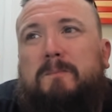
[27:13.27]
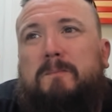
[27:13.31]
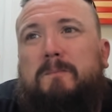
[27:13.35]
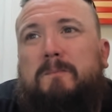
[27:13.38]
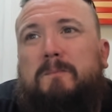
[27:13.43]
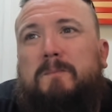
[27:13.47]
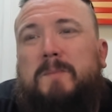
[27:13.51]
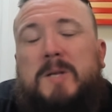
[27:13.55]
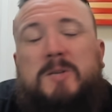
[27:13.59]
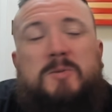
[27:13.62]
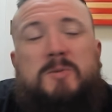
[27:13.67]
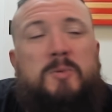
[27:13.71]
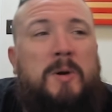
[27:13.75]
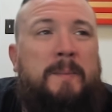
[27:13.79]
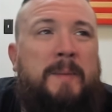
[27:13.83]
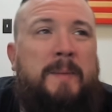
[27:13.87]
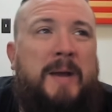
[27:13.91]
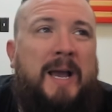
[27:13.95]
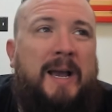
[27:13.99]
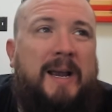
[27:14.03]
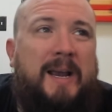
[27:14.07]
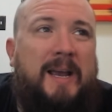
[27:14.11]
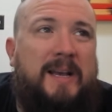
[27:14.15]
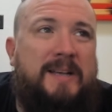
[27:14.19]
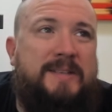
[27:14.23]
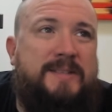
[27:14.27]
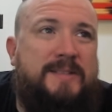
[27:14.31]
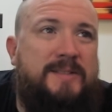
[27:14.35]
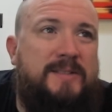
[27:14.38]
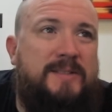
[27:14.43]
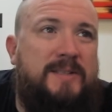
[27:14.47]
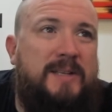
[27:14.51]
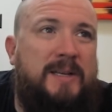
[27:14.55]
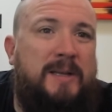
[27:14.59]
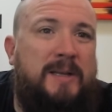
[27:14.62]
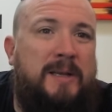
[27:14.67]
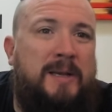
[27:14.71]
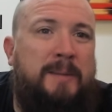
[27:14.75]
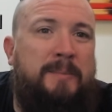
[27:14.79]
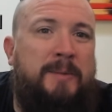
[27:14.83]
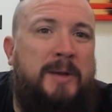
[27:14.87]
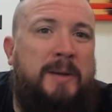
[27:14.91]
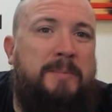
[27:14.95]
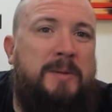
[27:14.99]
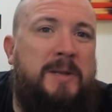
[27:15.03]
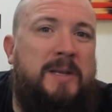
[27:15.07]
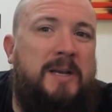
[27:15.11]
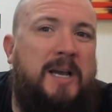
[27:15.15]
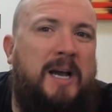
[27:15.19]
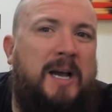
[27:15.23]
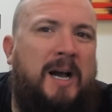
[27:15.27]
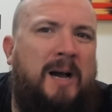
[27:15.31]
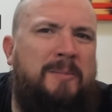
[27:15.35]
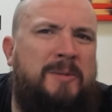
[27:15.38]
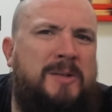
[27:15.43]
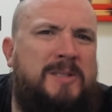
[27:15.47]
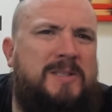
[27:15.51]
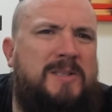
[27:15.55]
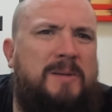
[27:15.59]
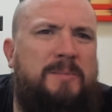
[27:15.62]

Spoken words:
That's where I'm at, guys. Hit me up in the comments.